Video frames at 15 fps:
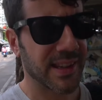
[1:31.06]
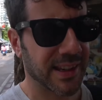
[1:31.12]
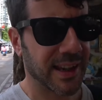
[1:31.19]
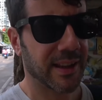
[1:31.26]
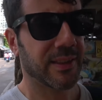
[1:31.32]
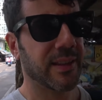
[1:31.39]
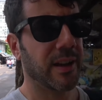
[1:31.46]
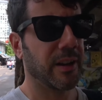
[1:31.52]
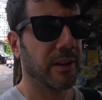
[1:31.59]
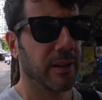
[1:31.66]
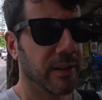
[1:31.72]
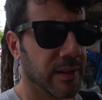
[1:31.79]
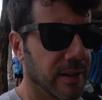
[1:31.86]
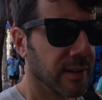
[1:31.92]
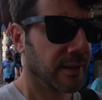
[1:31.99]
to get there
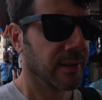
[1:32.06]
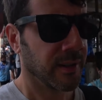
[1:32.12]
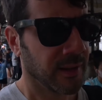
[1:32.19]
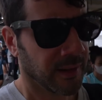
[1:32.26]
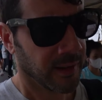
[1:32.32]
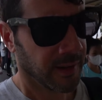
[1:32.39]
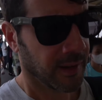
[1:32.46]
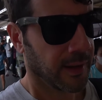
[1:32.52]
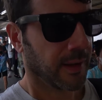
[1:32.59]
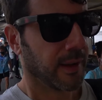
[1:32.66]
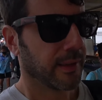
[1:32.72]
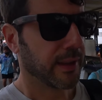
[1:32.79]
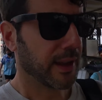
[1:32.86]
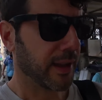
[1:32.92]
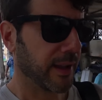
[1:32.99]

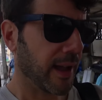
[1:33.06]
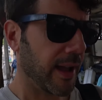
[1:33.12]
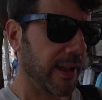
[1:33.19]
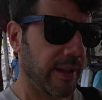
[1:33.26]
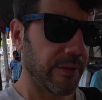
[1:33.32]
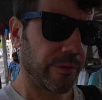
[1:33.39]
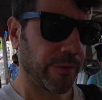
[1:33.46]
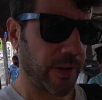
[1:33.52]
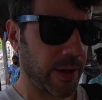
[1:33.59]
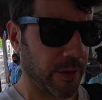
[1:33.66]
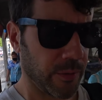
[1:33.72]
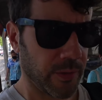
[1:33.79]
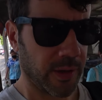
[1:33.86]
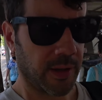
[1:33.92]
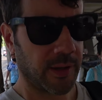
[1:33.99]
that I have
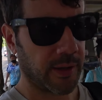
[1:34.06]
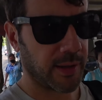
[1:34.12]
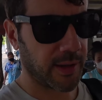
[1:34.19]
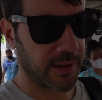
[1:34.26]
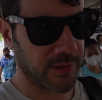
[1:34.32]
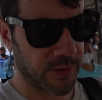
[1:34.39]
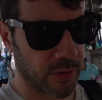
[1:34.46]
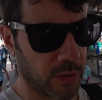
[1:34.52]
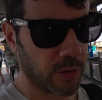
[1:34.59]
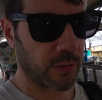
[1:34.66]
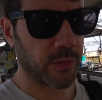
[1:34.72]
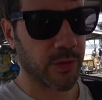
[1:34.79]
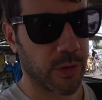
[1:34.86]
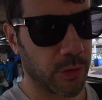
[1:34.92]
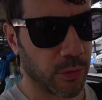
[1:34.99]
found is to
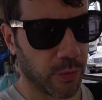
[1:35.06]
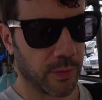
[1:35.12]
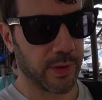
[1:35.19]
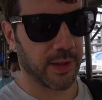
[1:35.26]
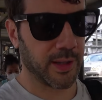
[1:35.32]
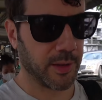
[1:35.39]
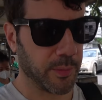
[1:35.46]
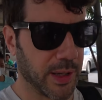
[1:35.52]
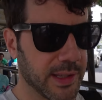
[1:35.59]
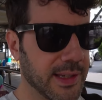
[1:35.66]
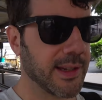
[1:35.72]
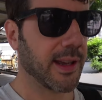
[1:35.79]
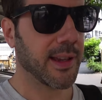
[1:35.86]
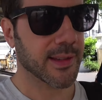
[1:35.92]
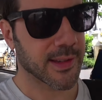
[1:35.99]
go to the
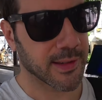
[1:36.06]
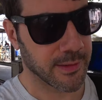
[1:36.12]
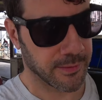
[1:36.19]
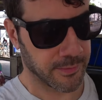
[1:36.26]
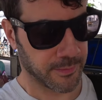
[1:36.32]
BTS